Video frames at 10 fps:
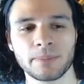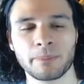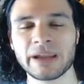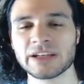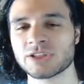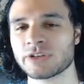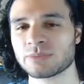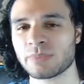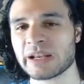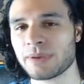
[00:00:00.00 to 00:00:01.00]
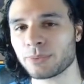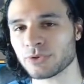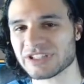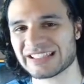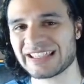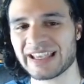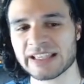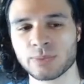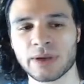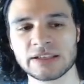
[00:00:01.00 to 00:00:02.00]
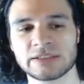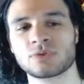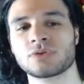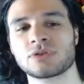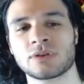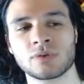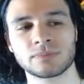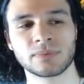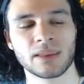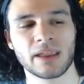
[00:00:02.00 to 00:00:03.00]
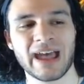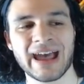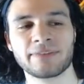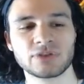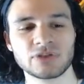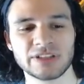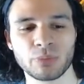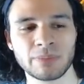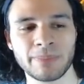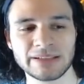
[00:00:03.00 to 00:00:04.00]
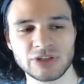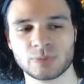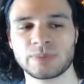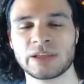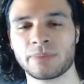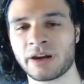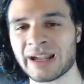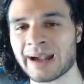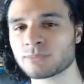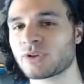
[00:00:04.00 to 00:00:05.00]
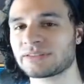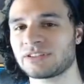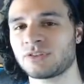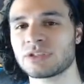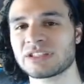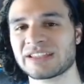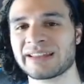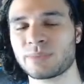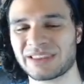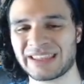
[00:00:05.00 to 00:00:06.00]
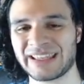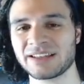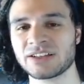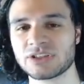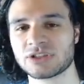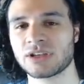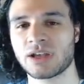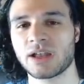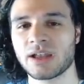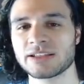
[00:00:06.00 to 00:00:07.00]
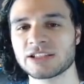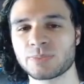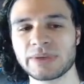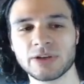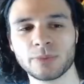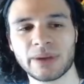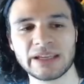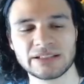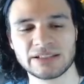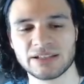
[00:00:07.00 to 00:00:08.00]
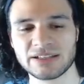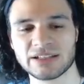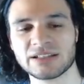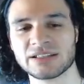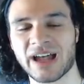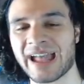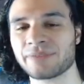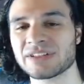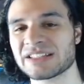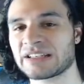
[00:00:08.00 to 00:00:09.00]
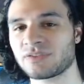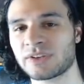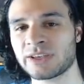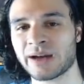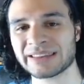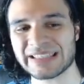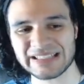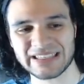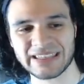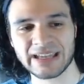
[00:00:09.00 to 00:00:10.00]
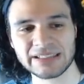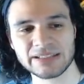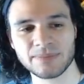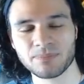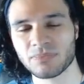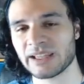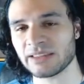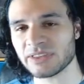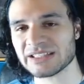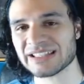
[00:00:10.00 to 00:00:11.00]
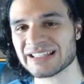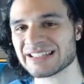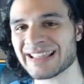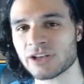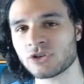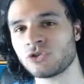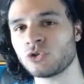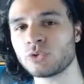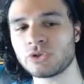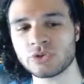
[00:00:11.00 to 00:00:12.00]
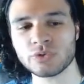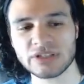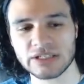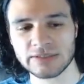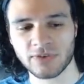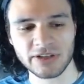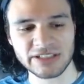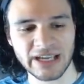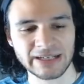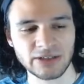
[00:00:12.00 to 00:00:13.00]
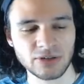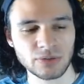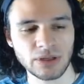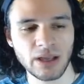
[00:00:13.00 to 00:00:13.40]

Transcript: make sure as many people see it as possible. So after someone messaged me about it, I'm trying to do the same with the English speaker base, since I haven't seen a video on this yet, and this is not new news as far as I know.